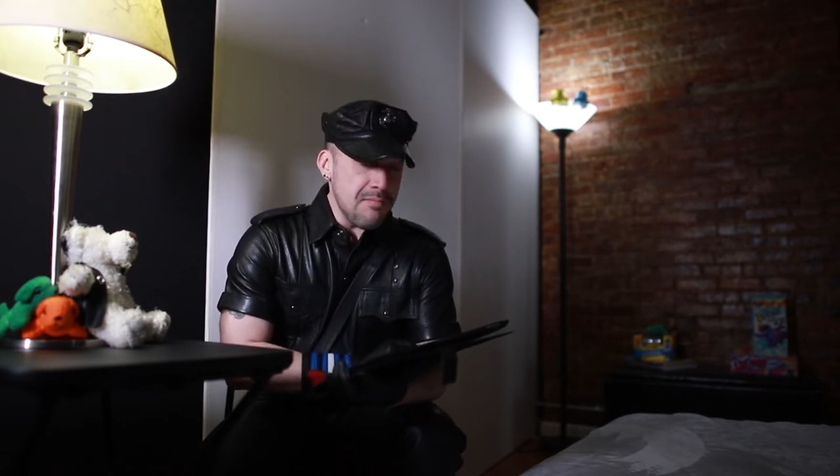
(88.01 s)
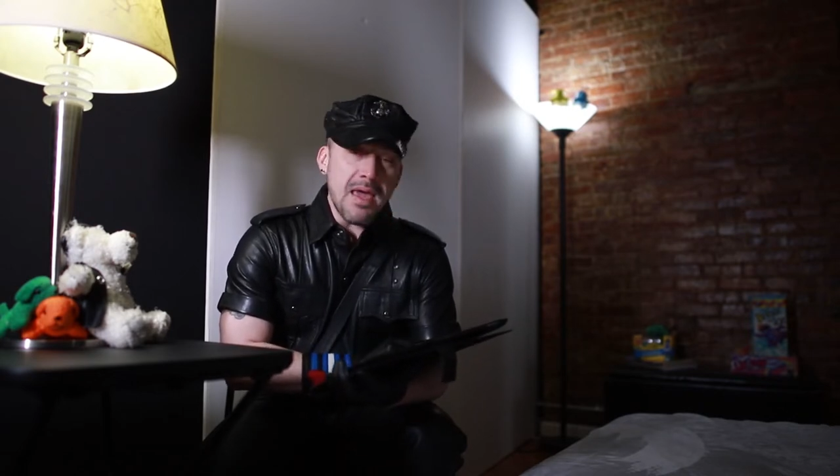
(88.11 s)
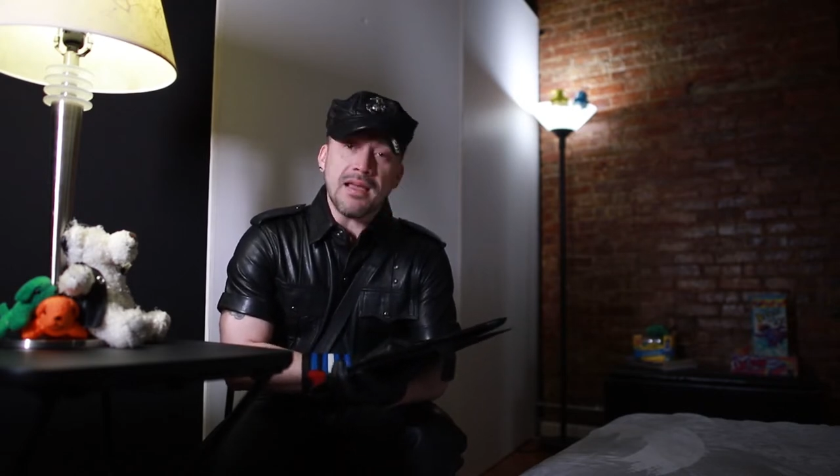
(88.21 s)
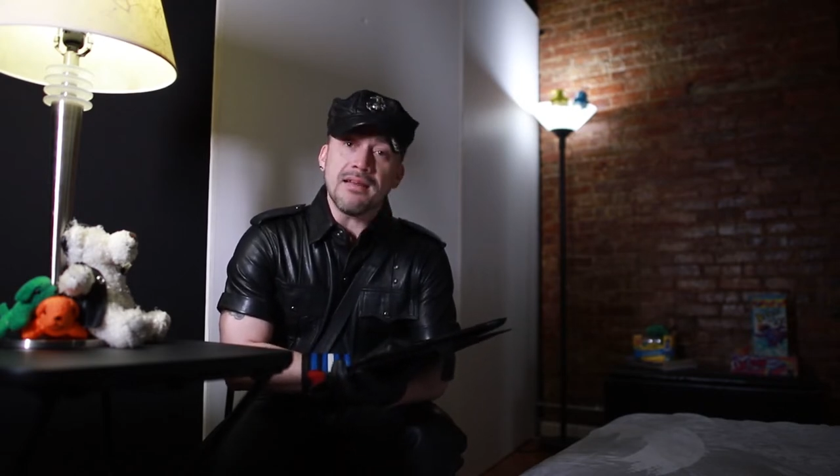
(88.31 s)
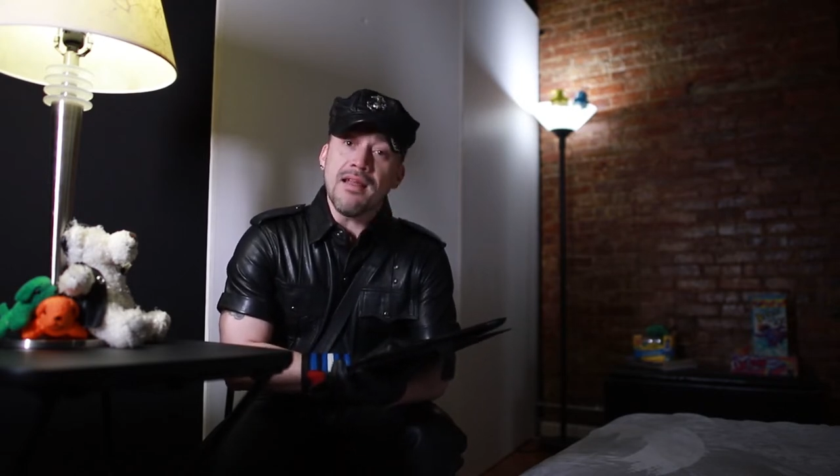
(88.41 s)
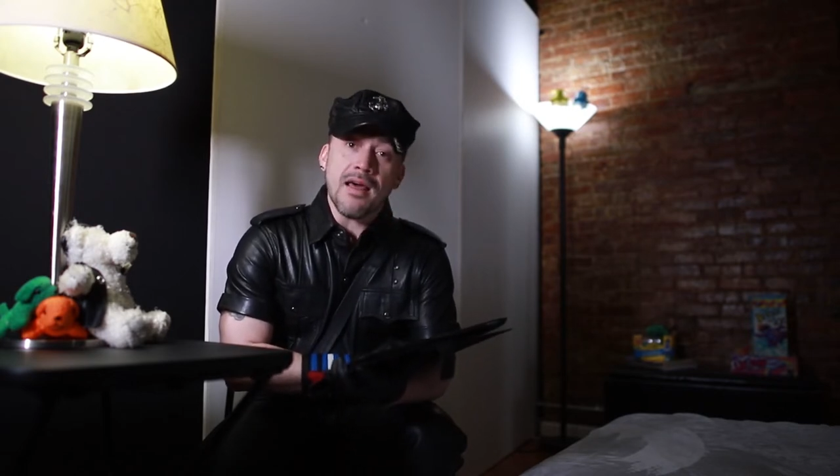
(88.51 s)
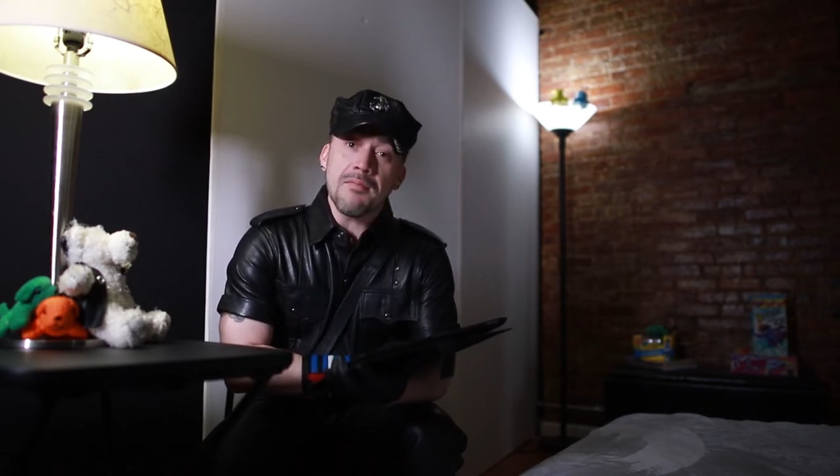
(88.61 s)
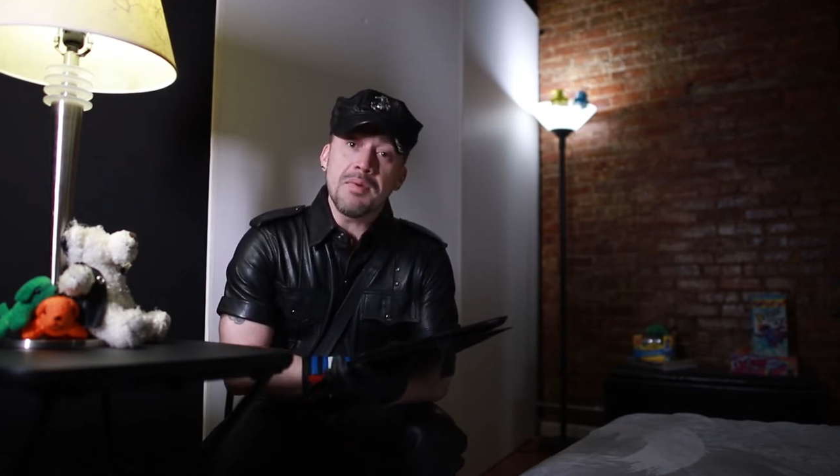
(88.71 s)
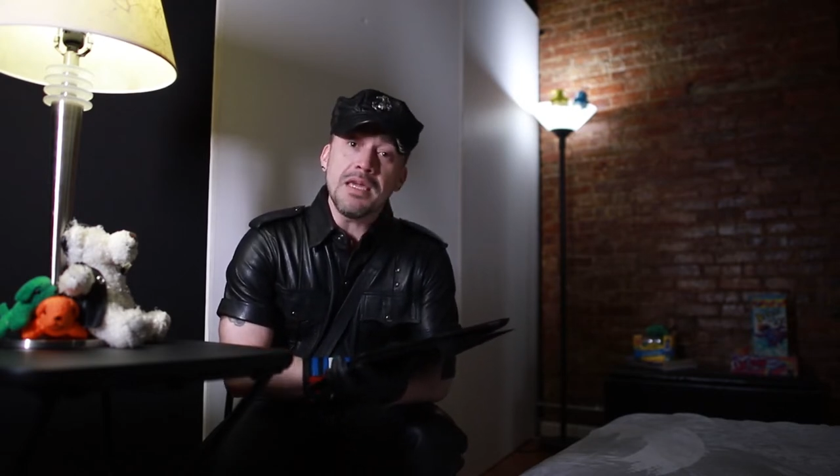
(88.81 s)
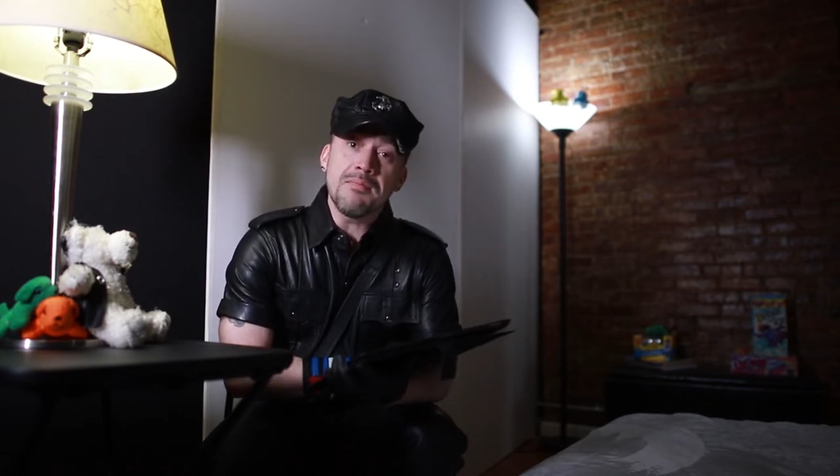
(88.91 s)
make not
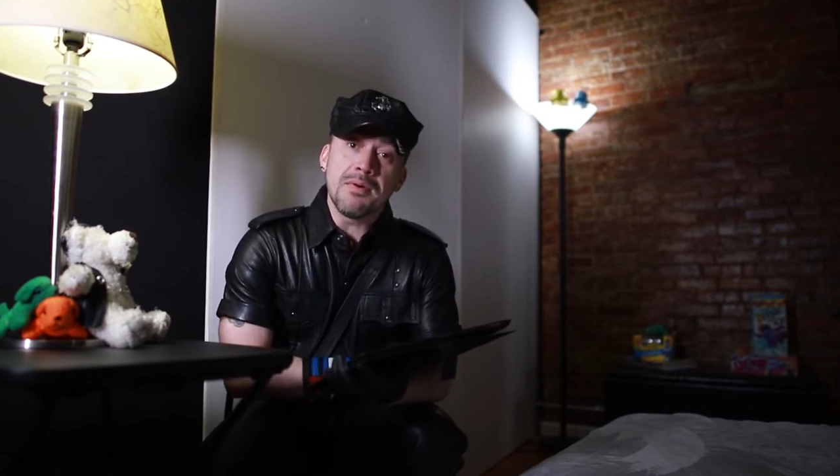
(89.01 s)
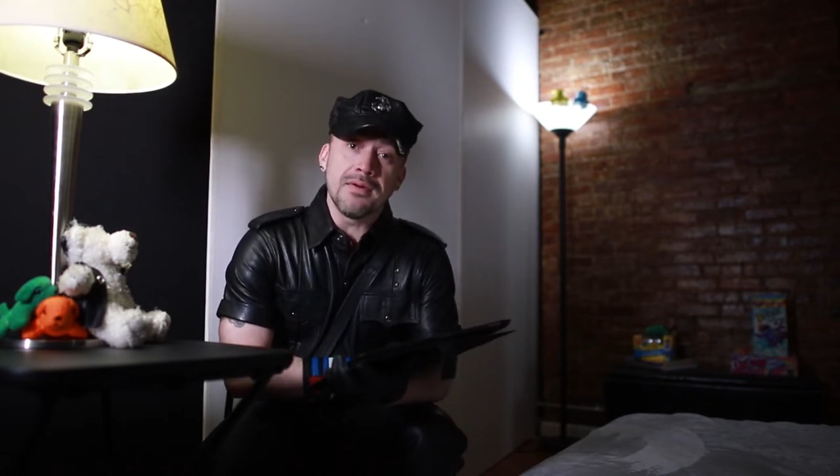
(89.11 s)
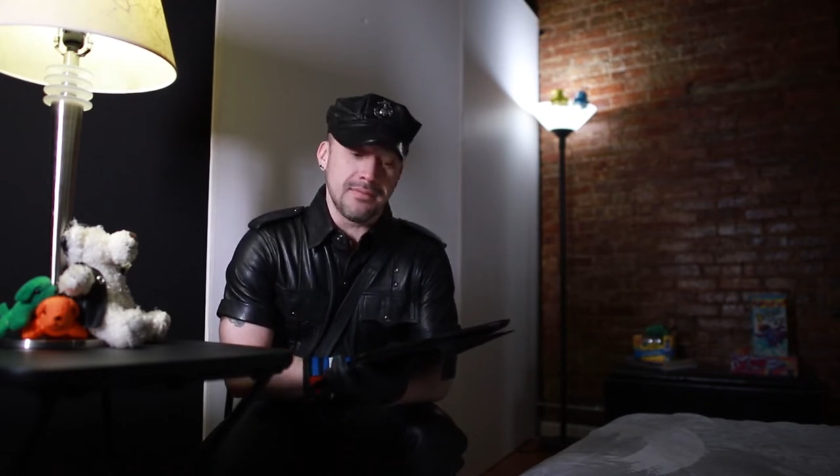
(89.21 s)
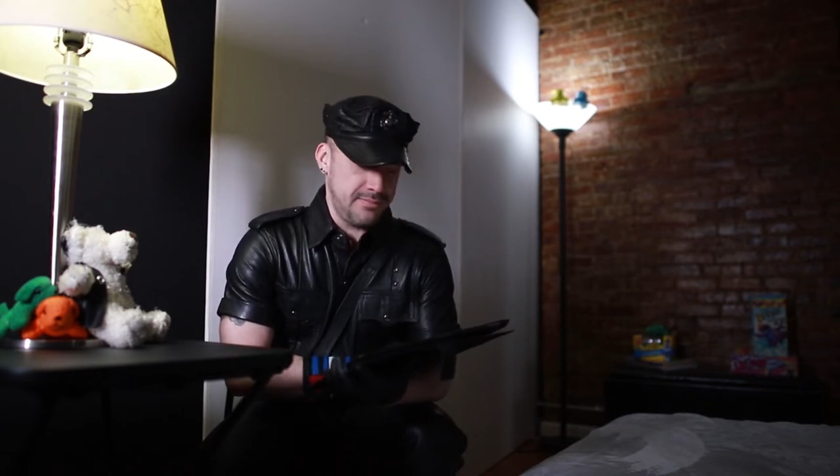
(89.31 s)
a peep.